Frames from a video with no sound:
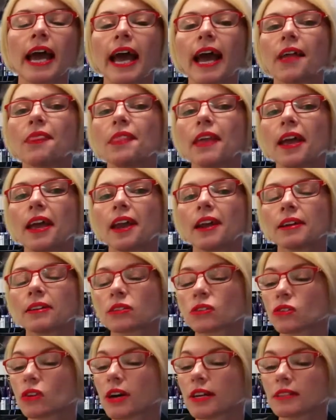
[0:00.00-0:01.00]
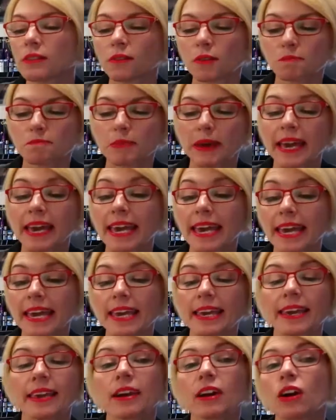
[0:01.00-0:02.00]
and then size of a
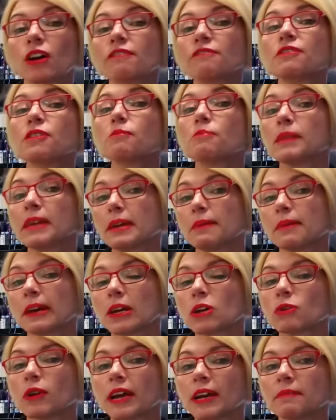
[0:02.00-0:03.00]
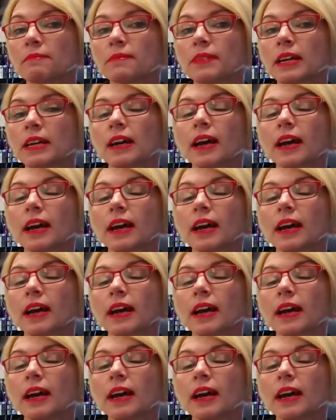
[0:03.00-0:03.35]
pea of the BB cream.